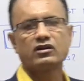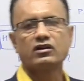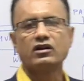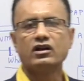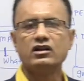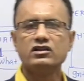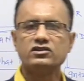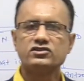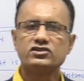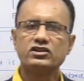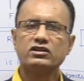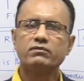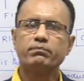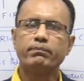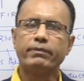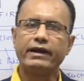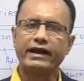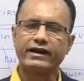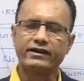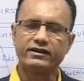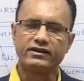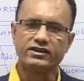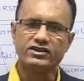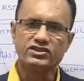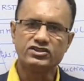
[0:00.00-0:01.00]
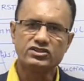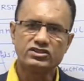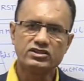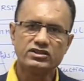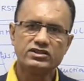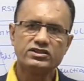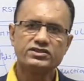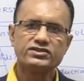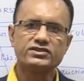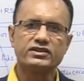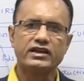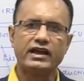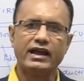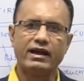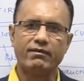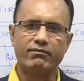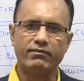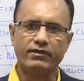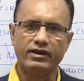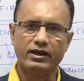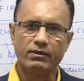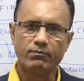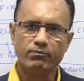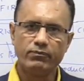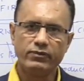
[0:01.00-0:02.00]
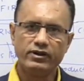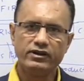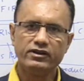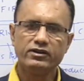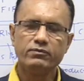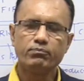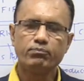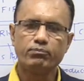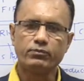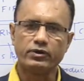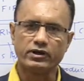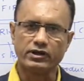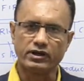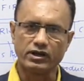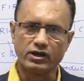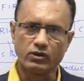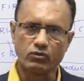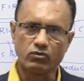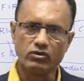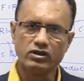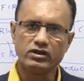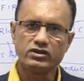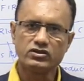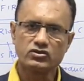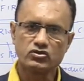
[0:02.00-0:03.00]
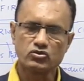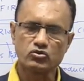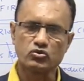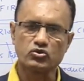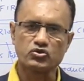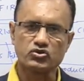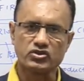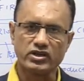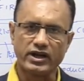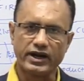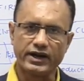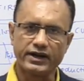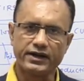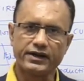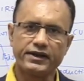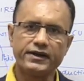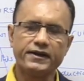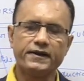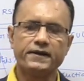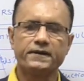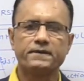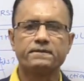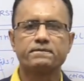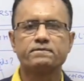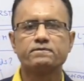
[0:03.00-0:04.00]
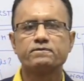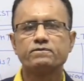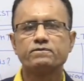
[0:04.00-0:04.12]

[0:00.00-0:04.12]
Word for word: cultural practices available in particular society,